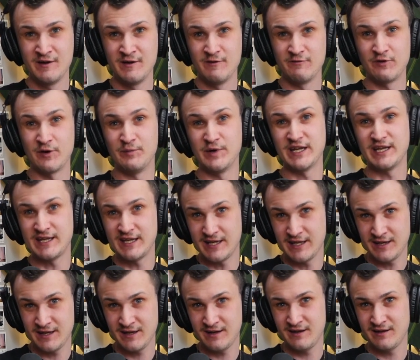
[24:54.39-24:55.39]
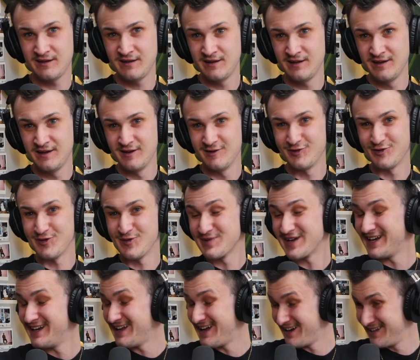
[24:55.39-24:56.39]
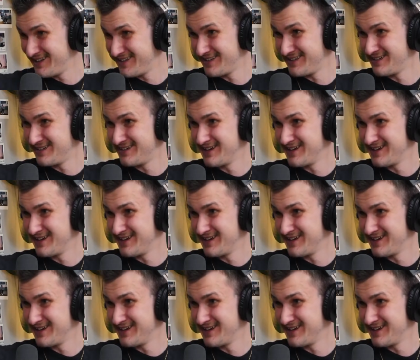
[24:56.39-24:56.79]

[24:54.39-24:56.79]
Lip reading: from a kid from Connecticut,